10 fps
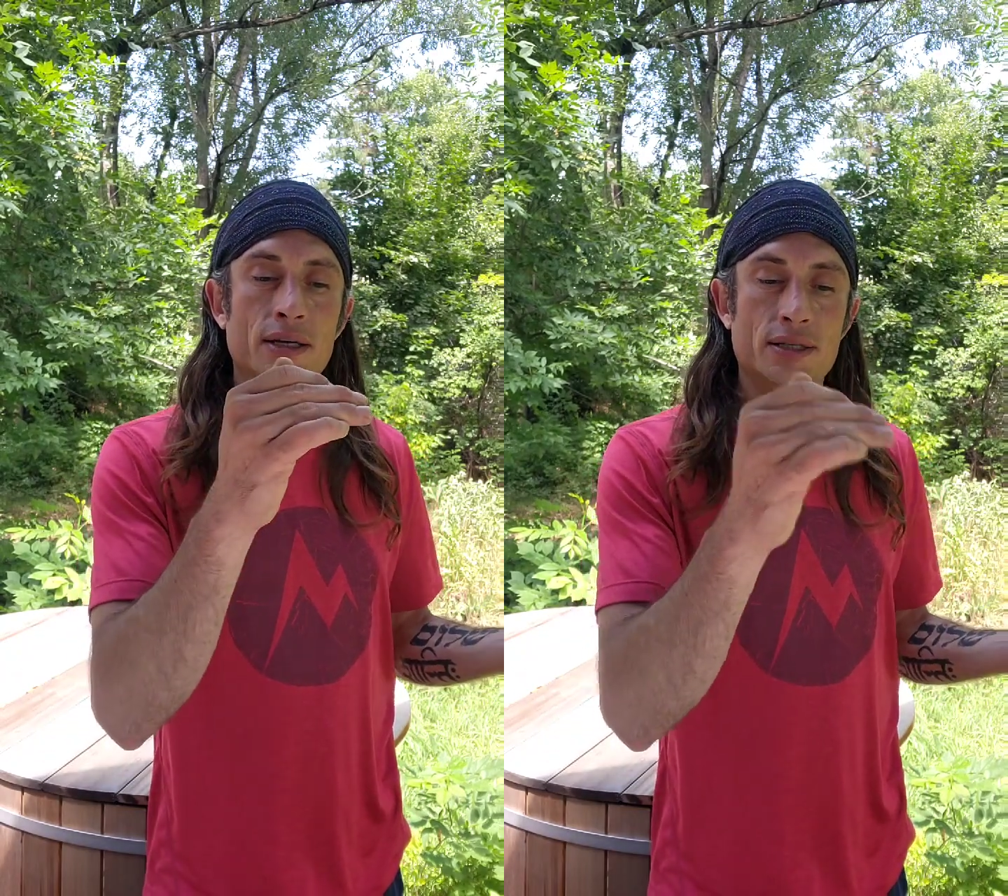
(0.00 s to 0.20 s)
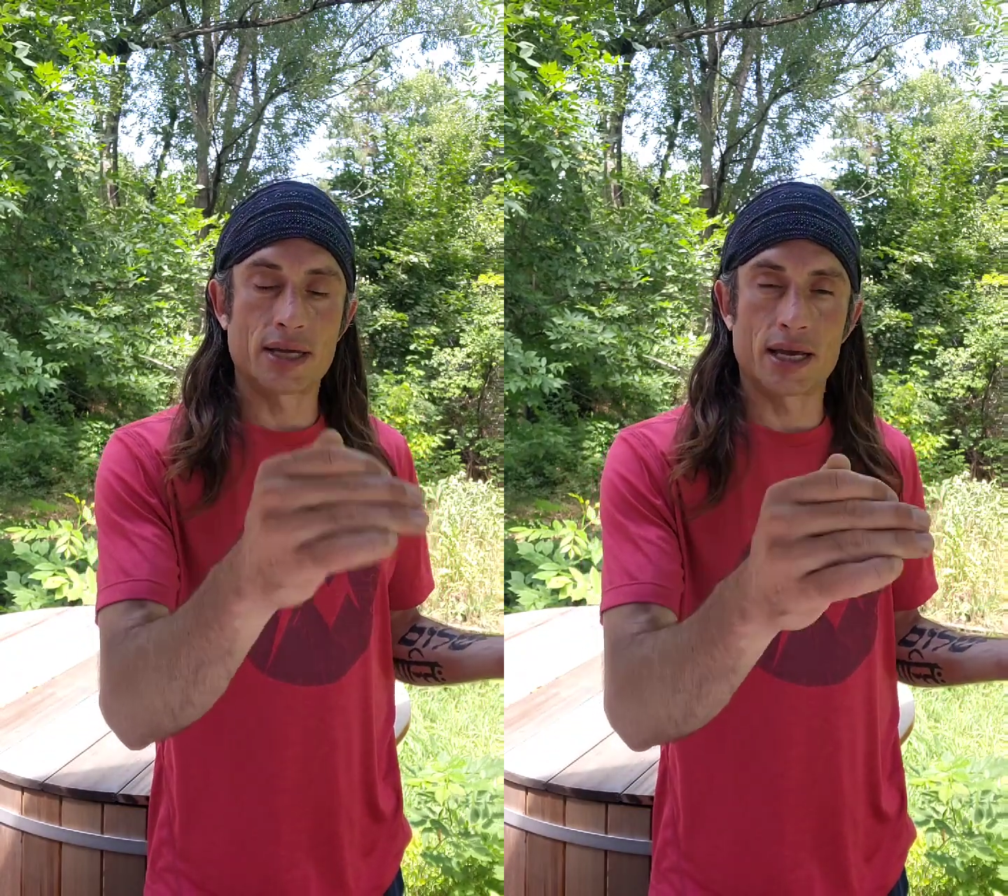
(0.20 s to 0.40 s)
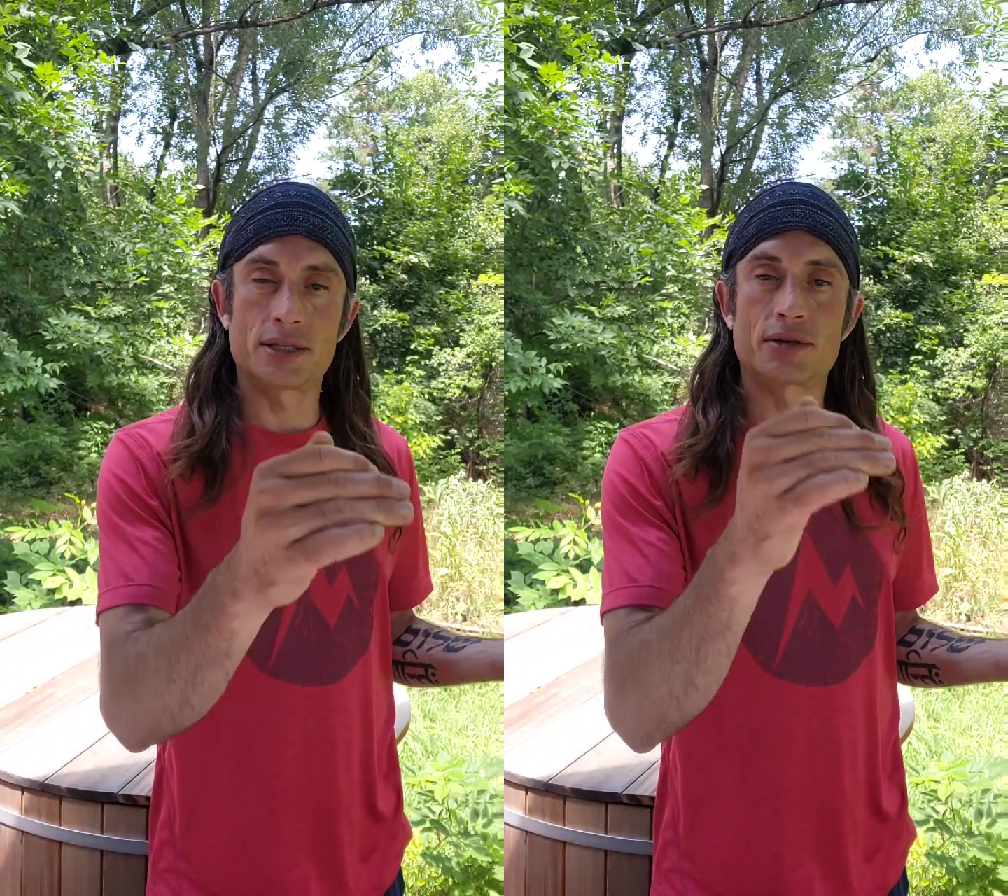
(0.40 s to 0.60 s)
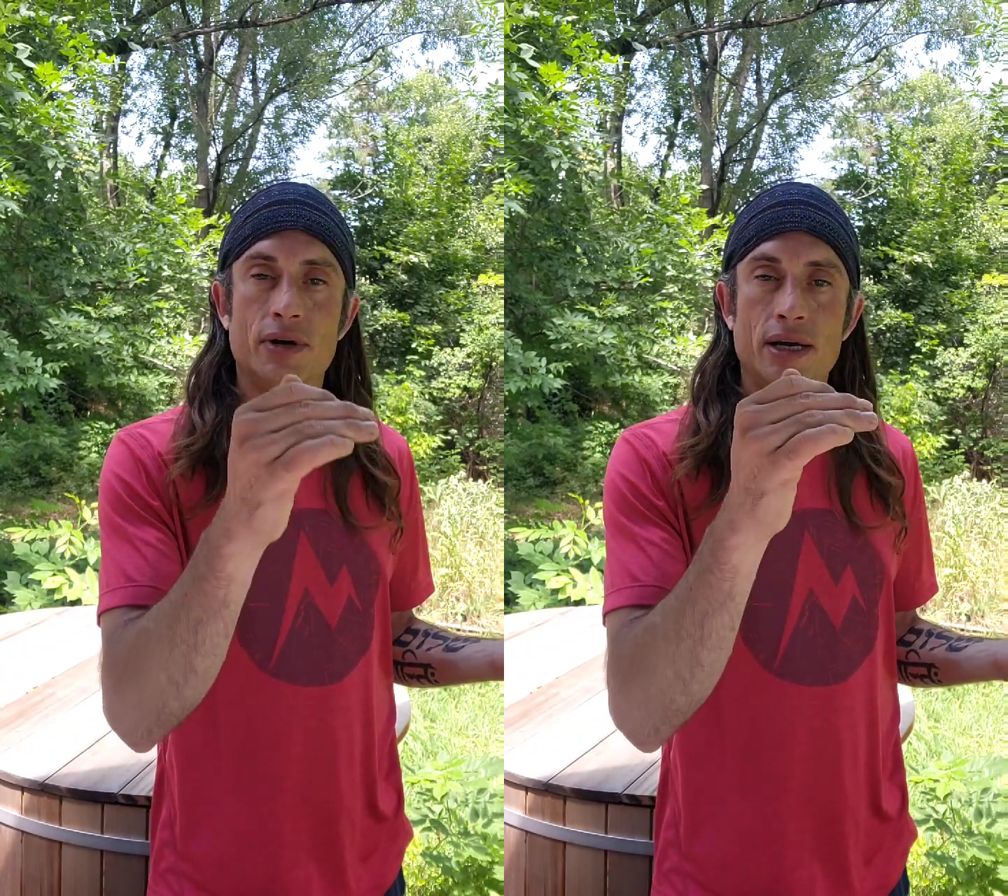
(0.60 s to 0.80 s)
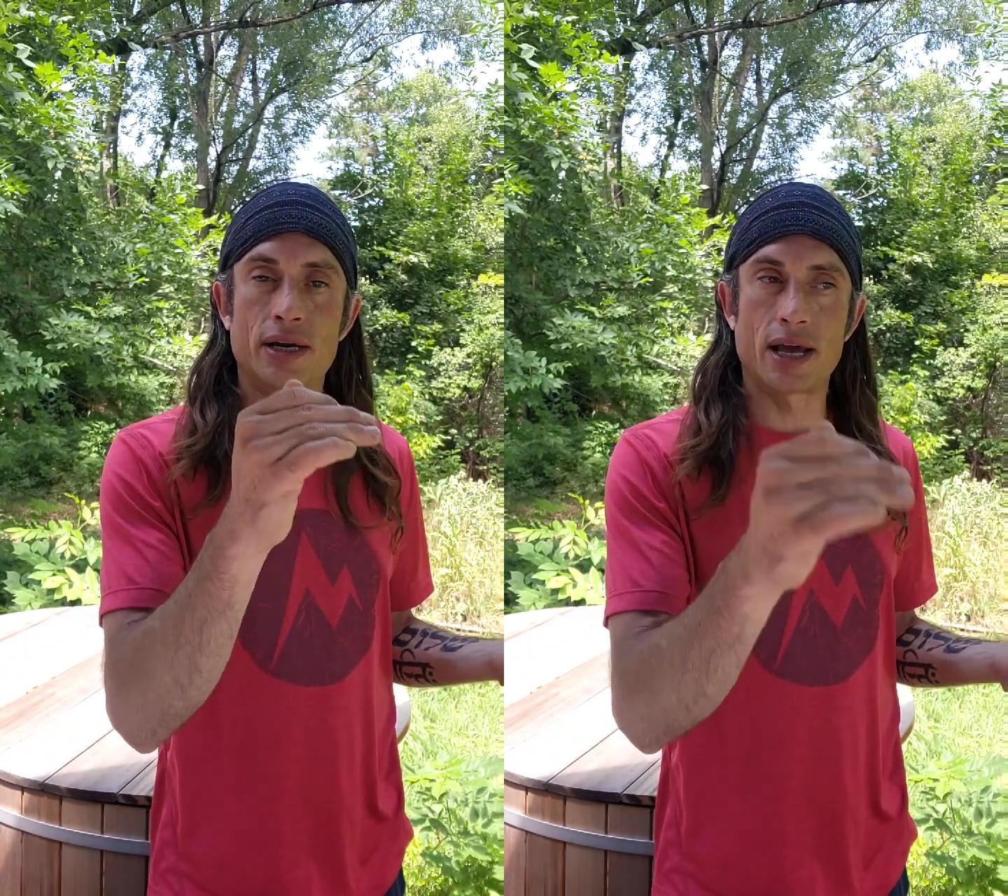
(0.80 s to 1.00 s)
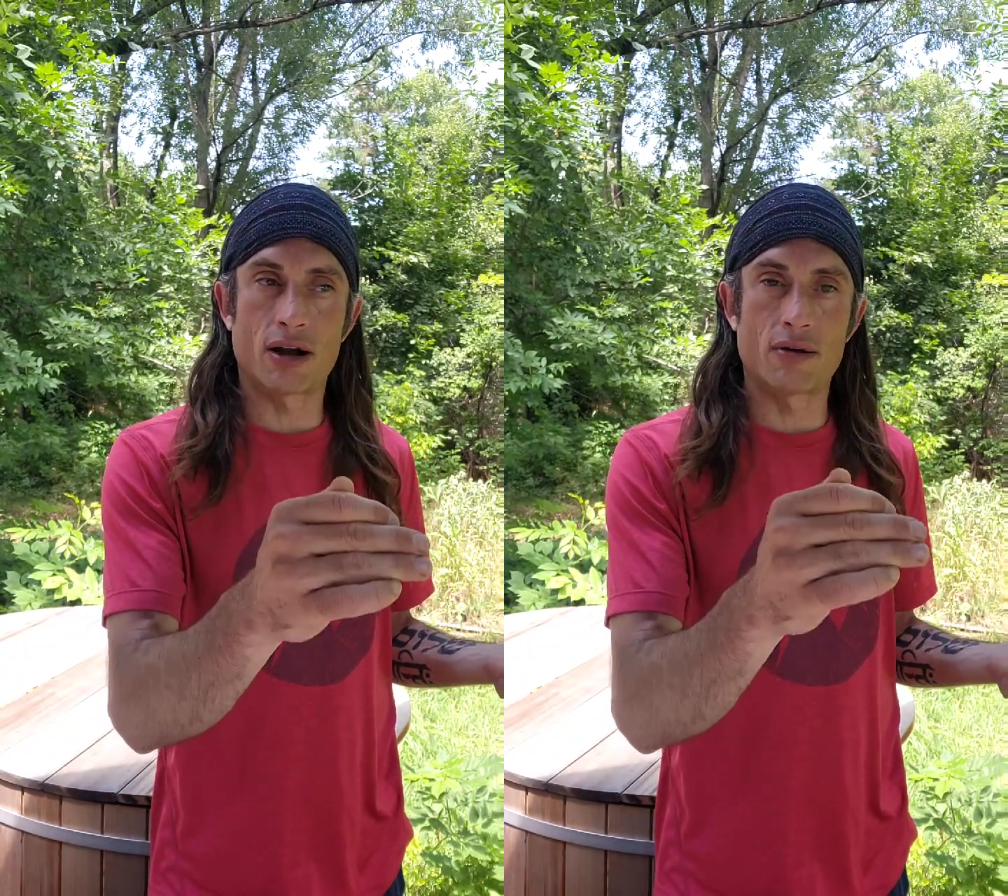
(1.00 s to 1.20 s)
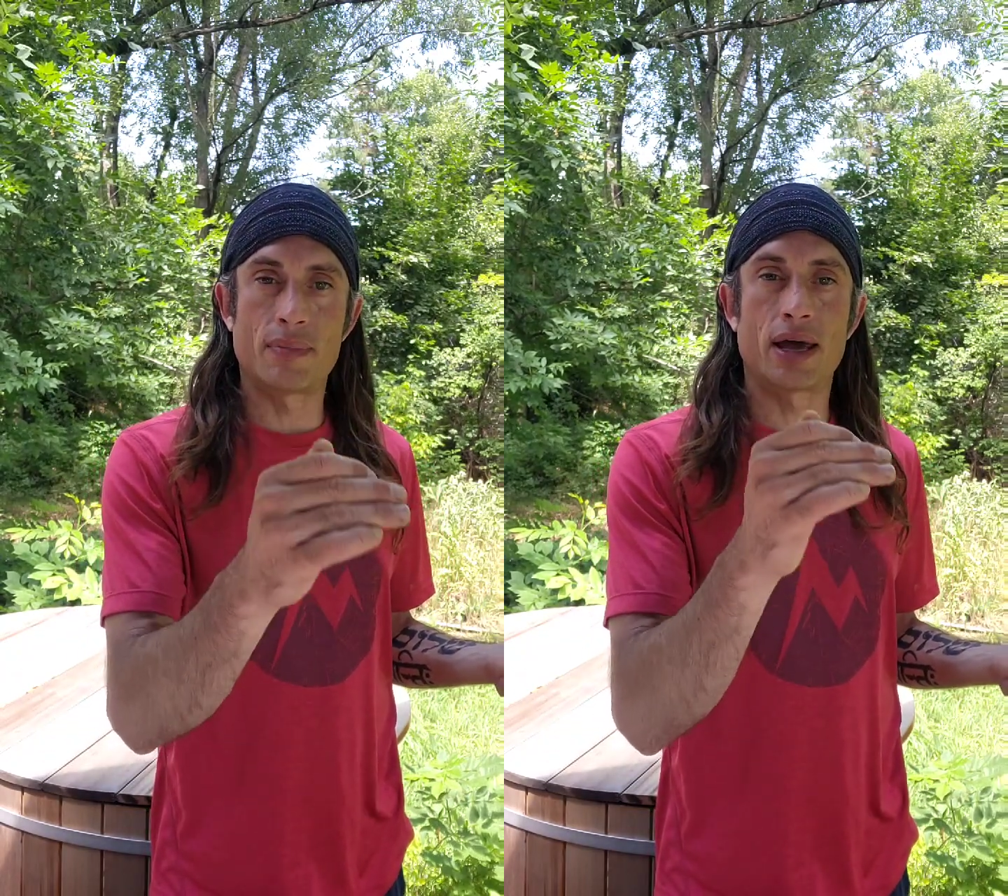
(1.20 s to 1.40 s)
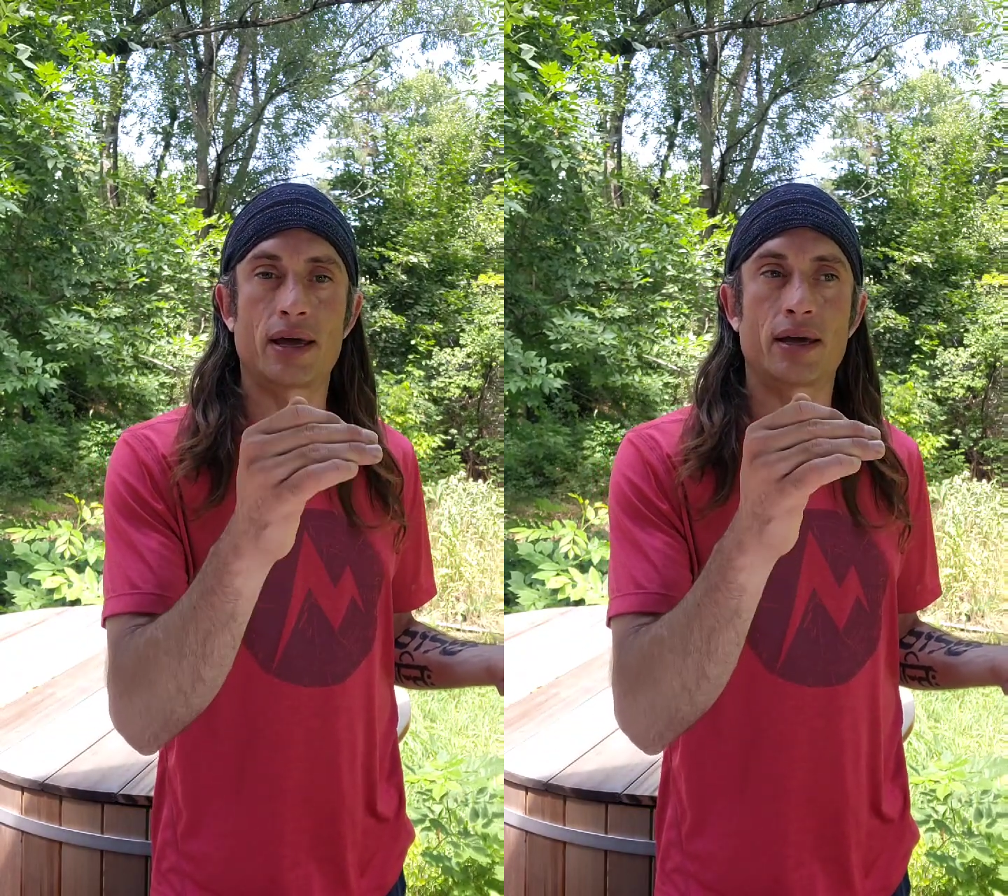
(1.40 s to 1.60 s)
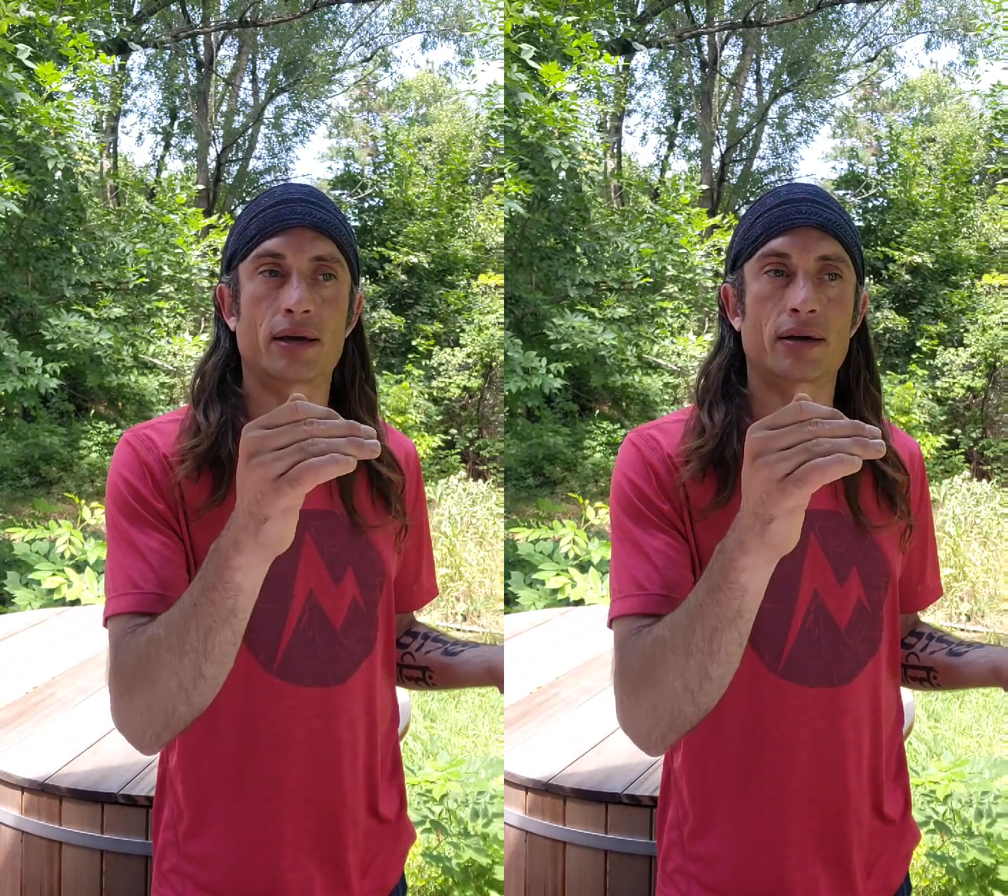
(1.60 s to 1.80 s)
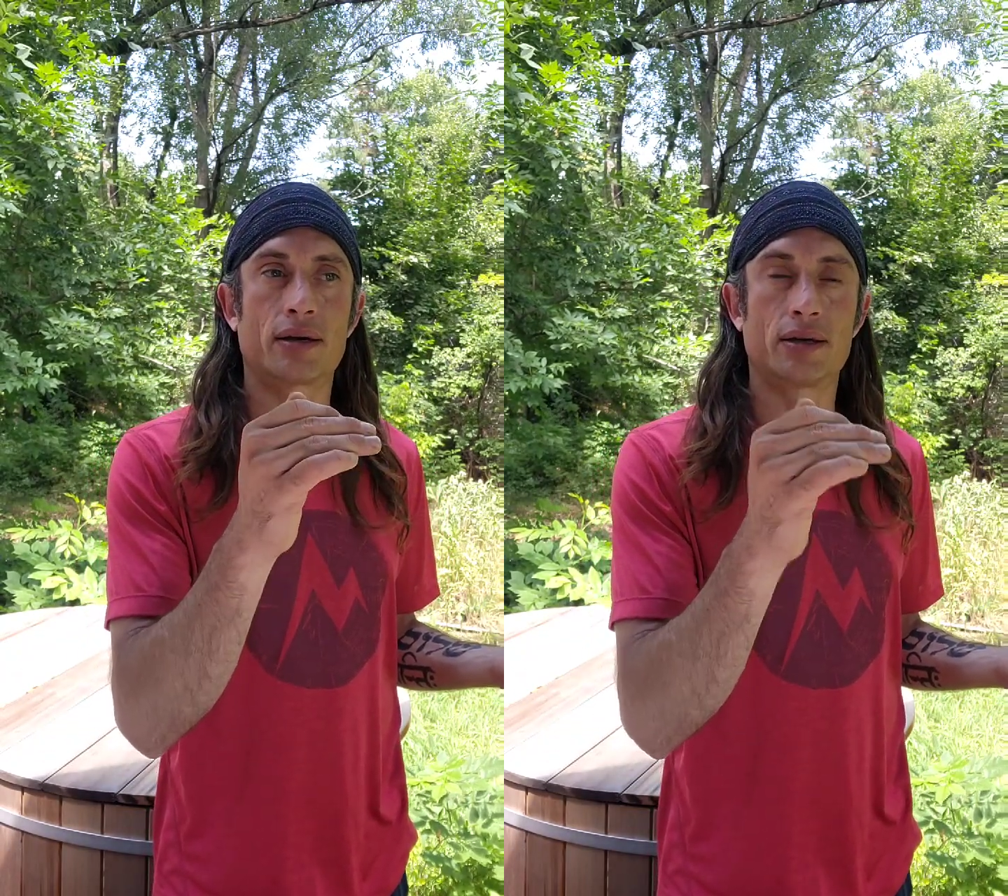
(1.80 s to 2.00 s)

Sanskrit, Aramaic,